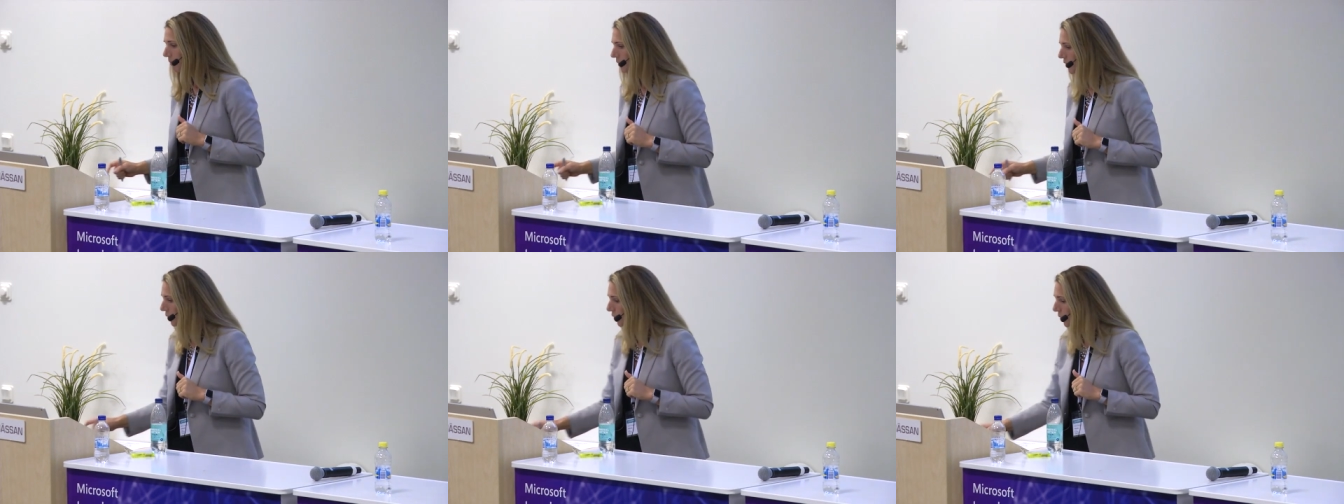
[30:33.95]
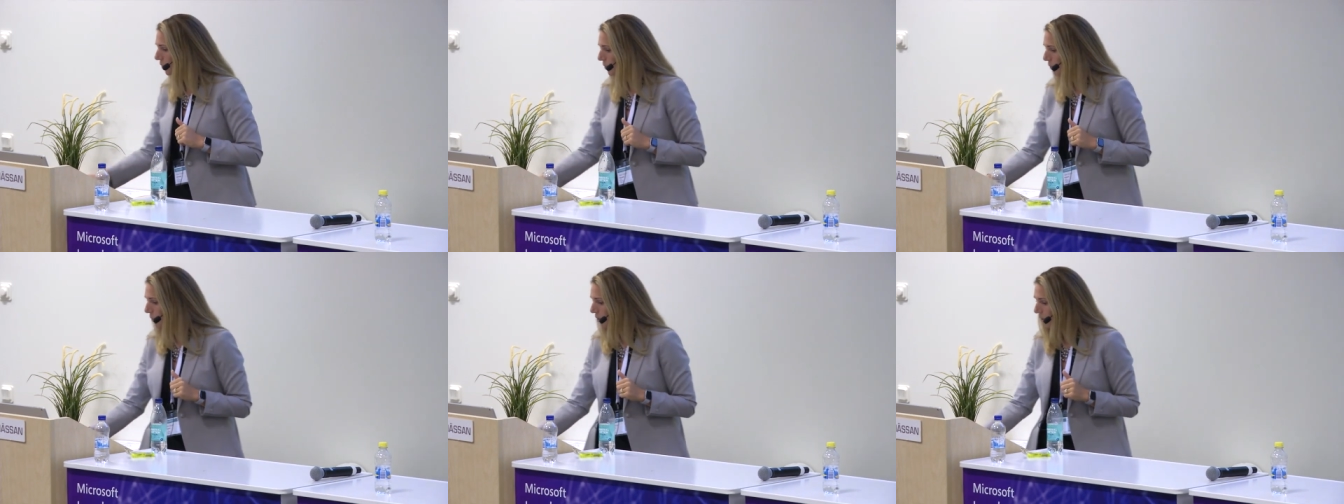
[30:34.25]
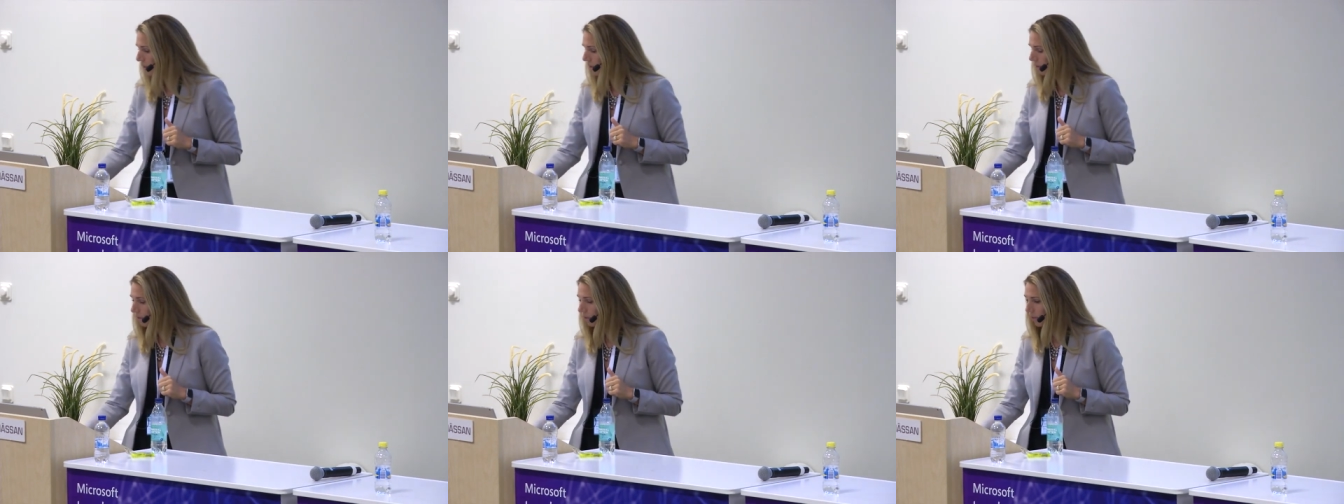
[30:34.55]
So those were
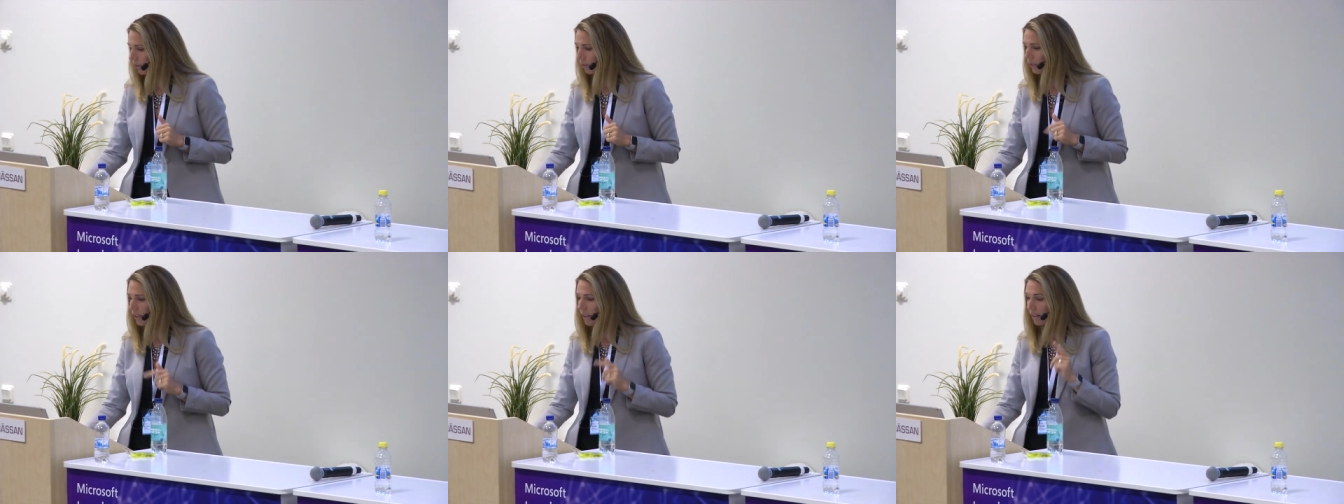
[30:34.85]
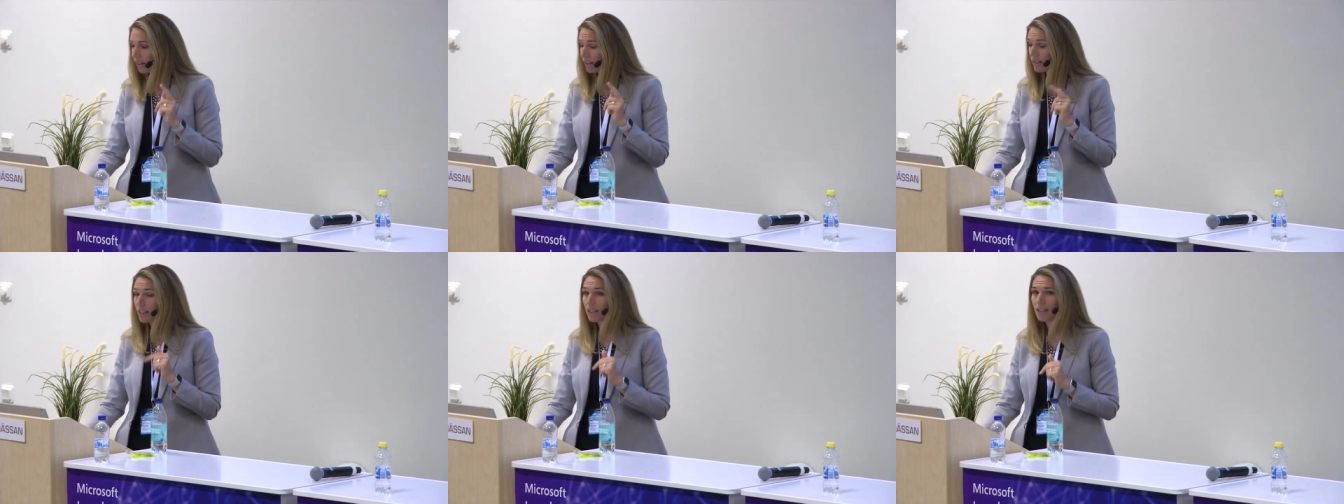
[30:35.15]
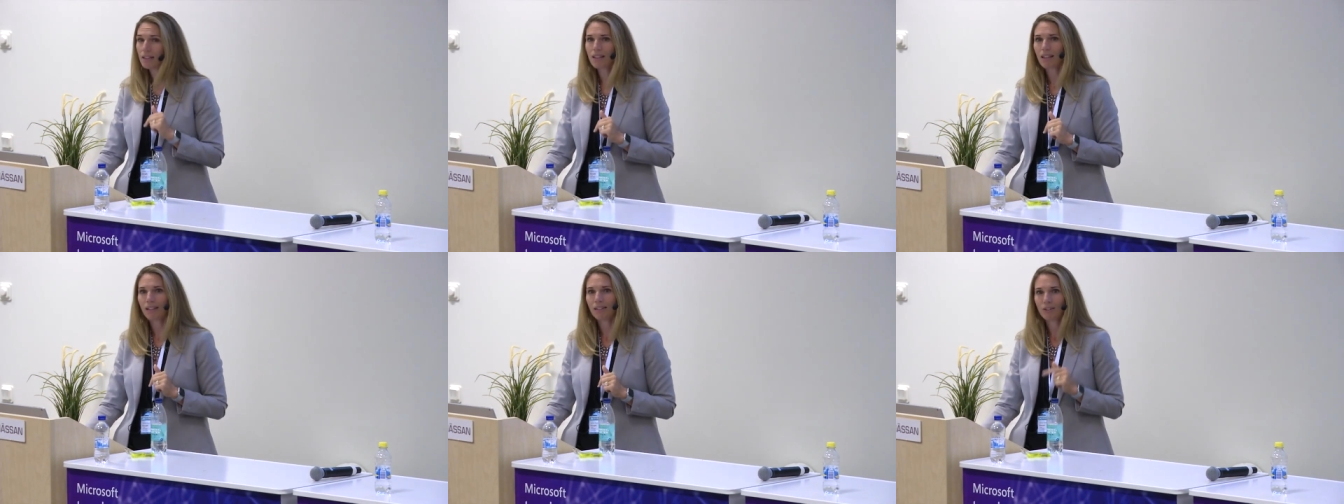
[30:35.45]
the three three things
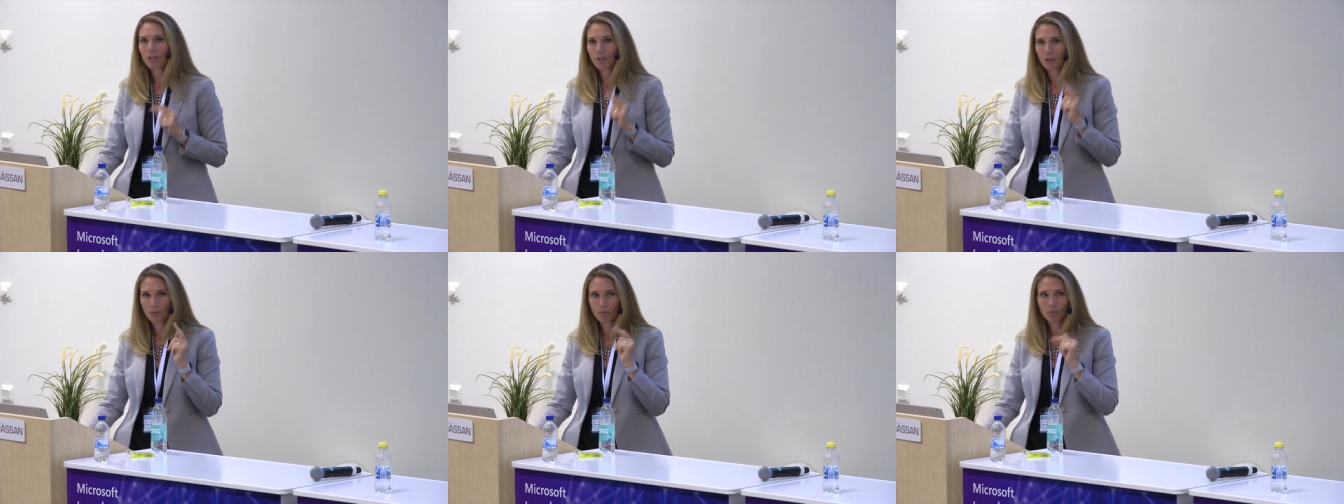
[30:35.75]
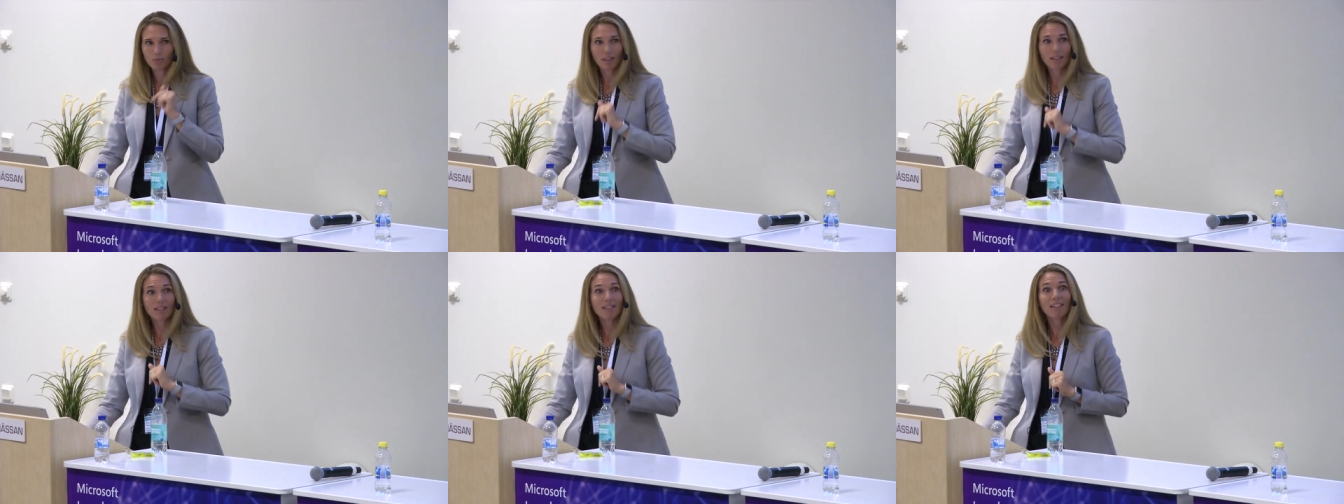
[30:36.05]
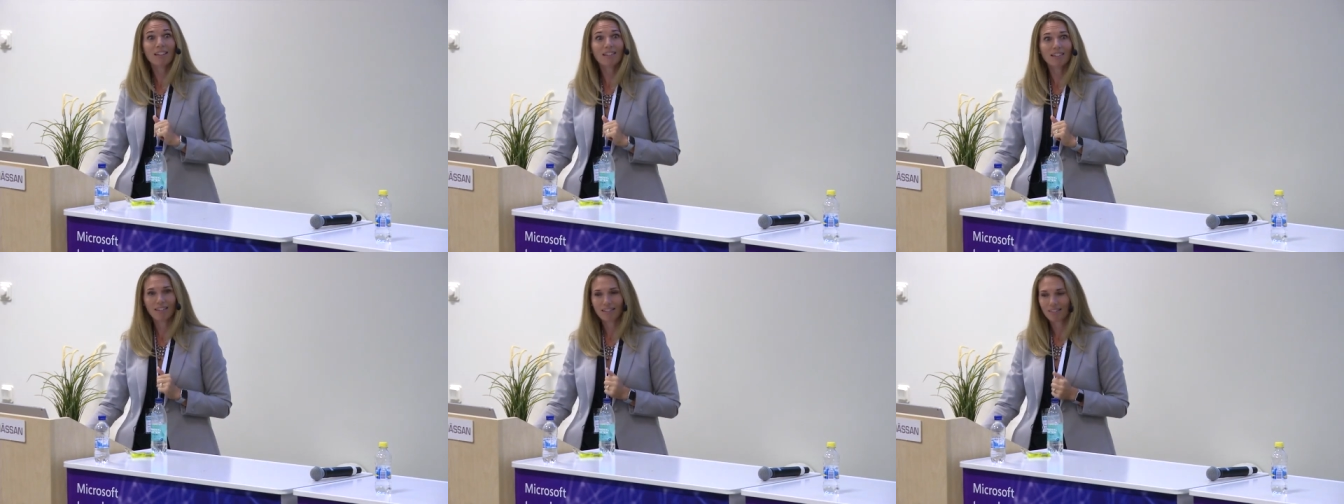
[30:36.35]
he said. So he
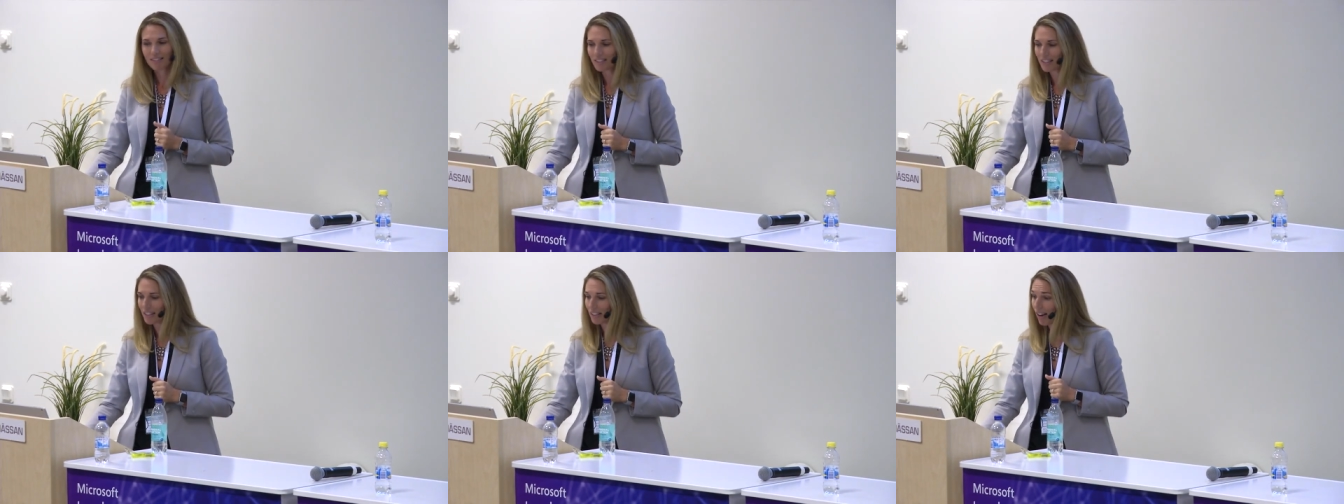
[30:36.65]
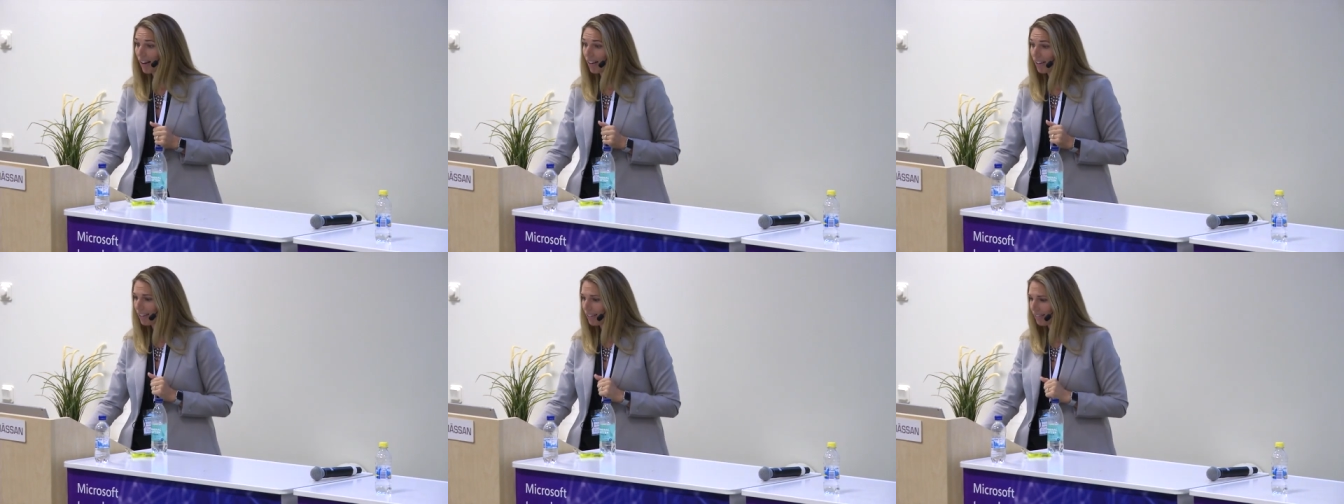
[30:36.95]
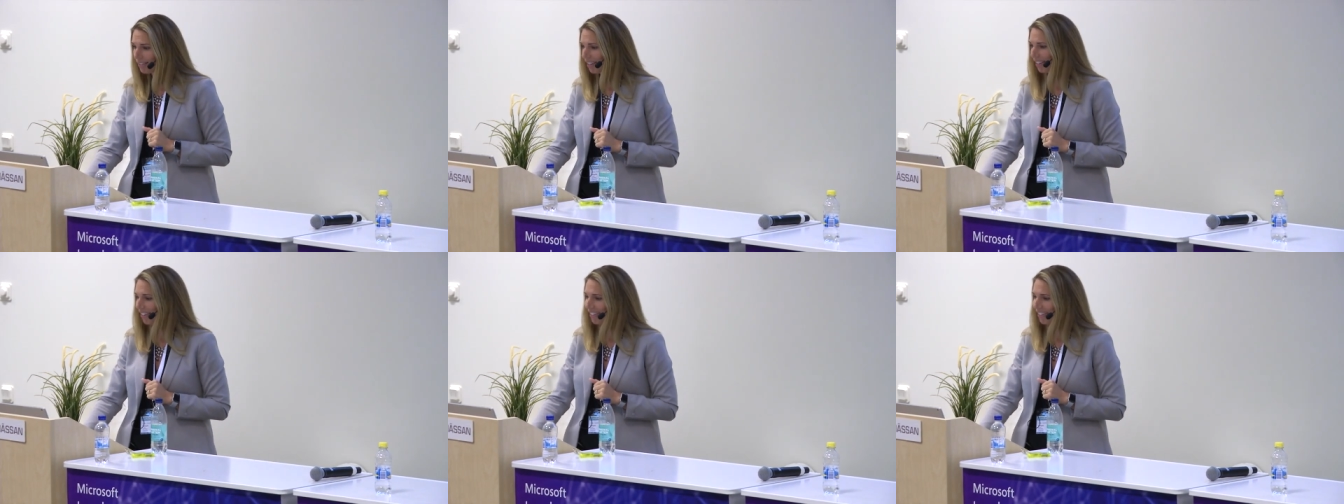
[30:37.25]
said said hi.